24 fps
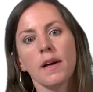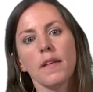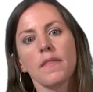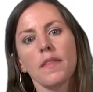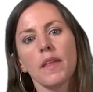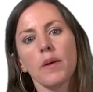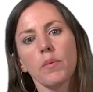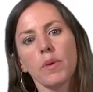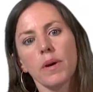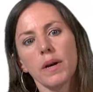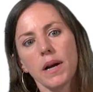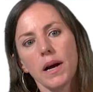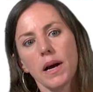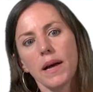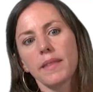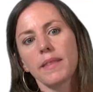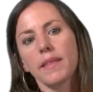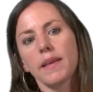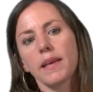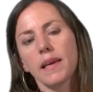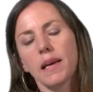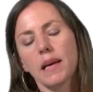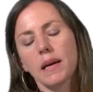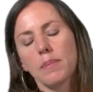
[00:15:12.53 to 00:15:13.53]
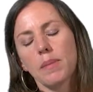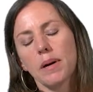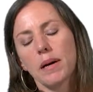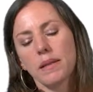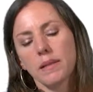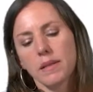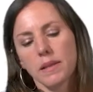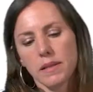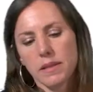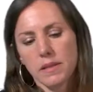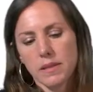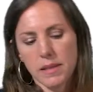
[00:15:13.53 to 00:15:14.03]
that we're not thinking
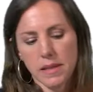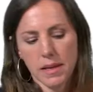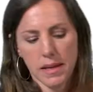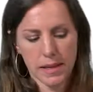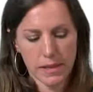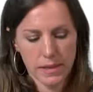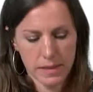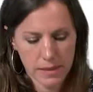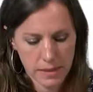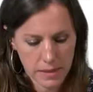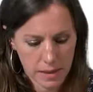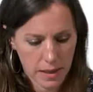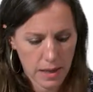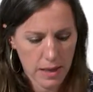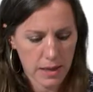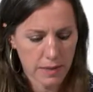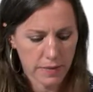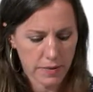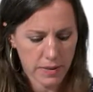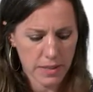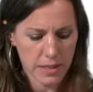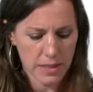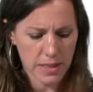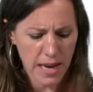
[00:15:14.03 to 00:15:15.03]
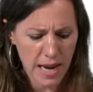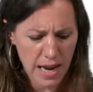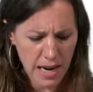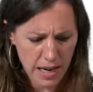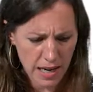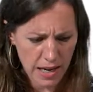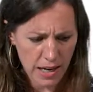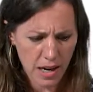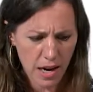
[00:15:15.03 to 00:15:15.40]
about this as kind of static,